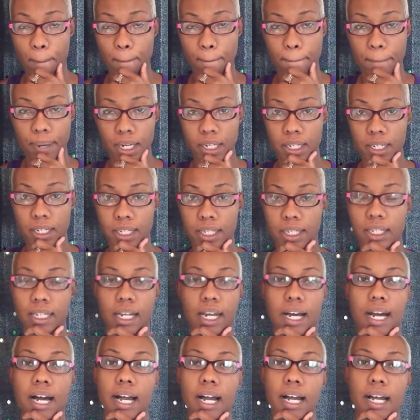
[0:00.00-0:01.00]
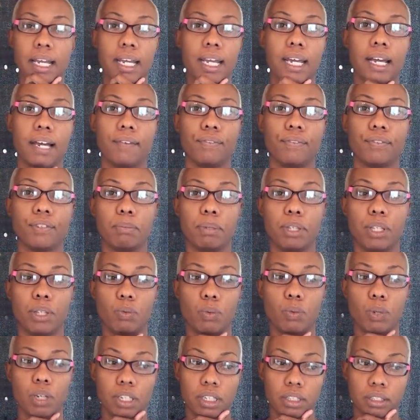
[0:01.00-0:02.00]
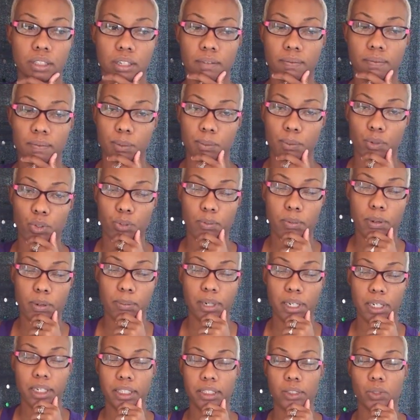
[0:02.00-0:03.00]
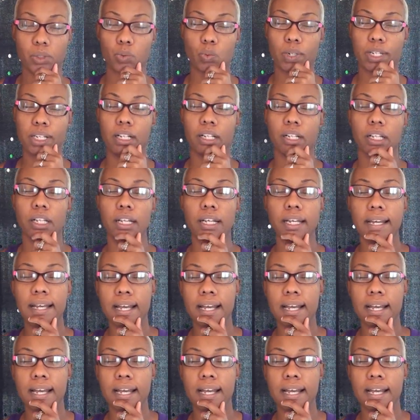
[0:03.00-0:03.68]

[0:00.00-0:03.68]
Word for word: But I have to be the one that's comfortable with my body as well.